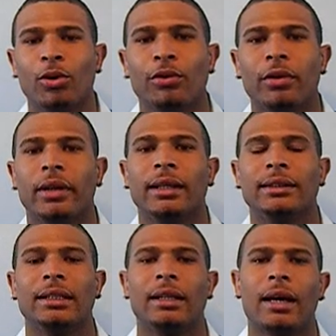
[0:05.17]
Bluford, and
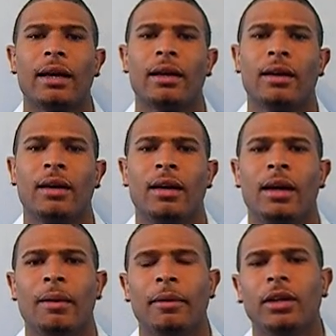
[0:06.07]
today
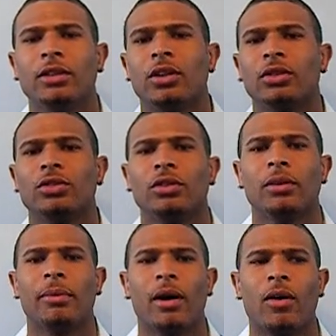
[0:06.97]
I'm going to talk to you
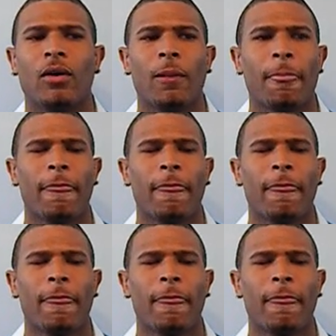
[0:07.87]
about,